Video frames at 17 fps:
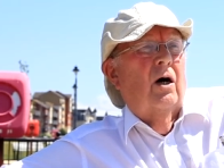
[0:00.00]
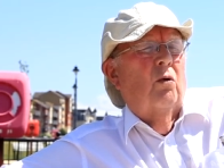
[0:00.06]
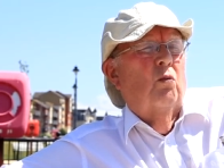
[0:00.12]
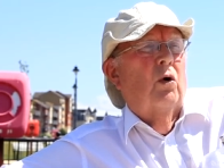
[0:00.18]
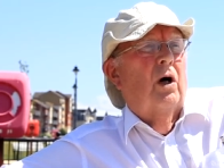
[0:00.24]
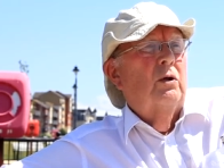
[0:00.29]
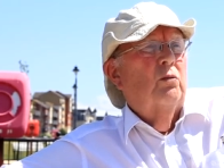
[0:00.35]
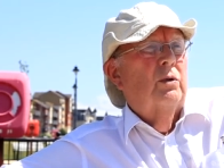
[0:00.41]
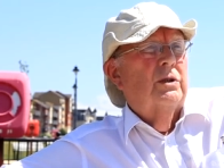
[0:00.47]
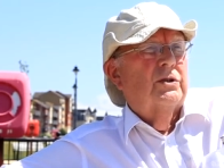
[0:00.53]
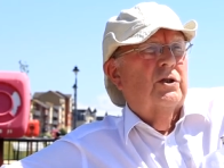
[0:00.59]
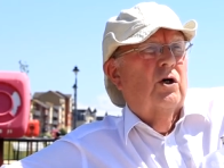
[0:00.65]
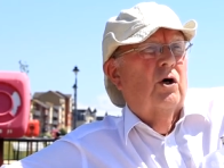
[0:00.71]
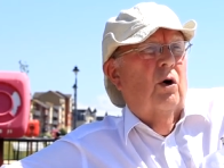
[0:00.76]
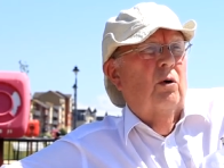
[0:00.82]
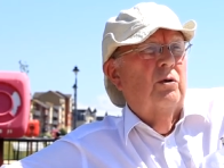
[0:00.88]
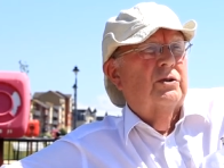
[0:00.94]
One was
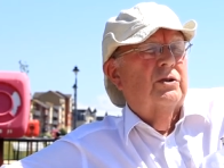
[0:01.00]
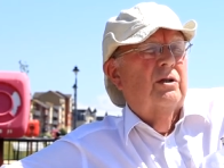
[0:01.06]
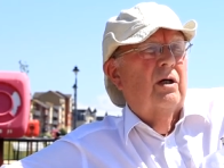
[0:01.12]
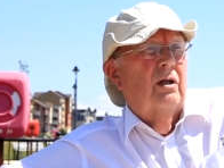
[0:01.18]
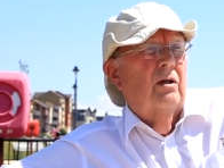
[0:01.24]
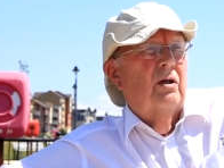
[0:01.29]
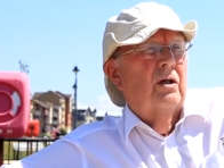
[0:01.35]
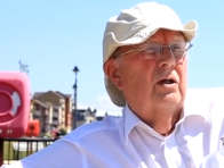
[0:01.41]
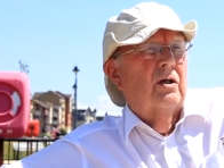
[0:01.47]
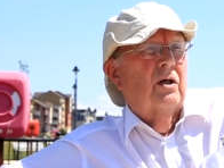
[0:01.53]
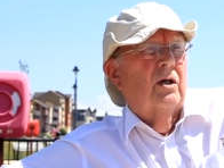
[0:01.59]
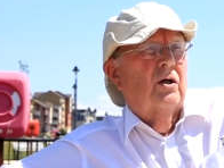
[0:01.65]
Coastal